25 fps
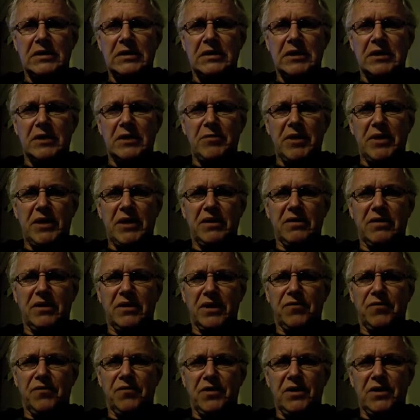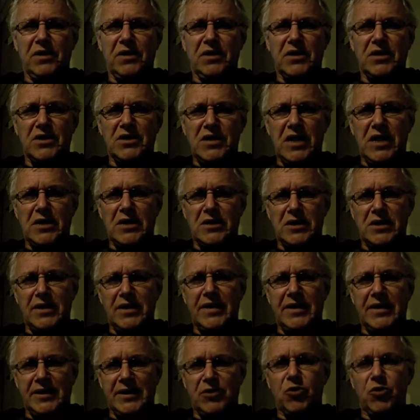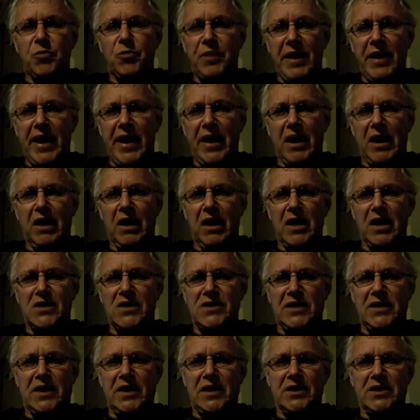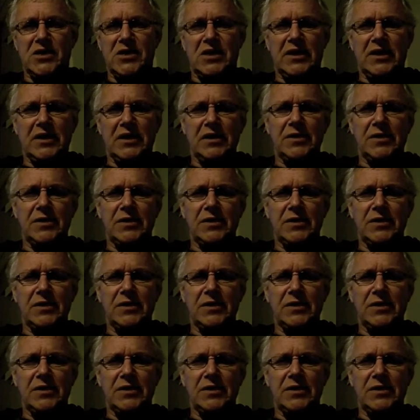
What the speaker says: I mean infinite in the sense that it could be analysed endlessly